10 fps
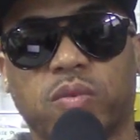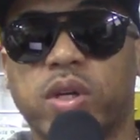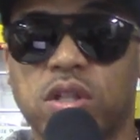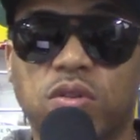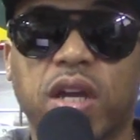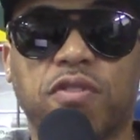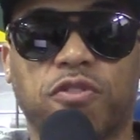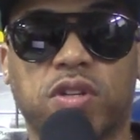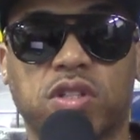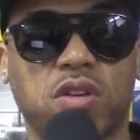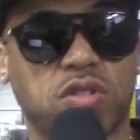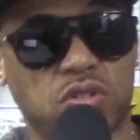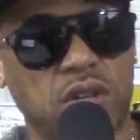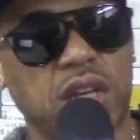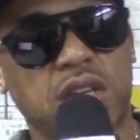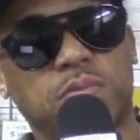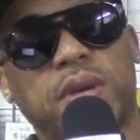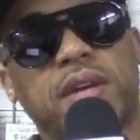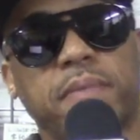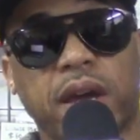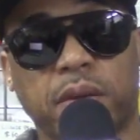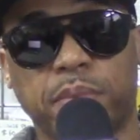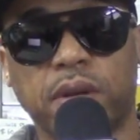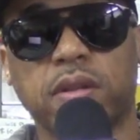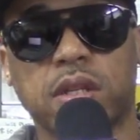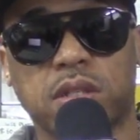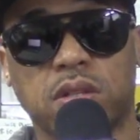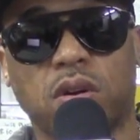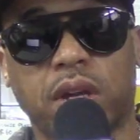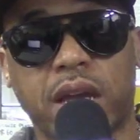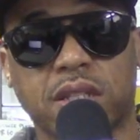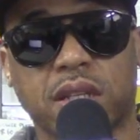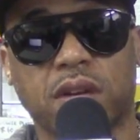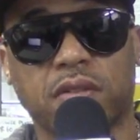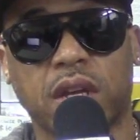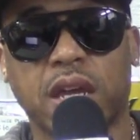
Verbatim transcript: What do you get in front of churches? You're getting these big mega buildings and all that stuff,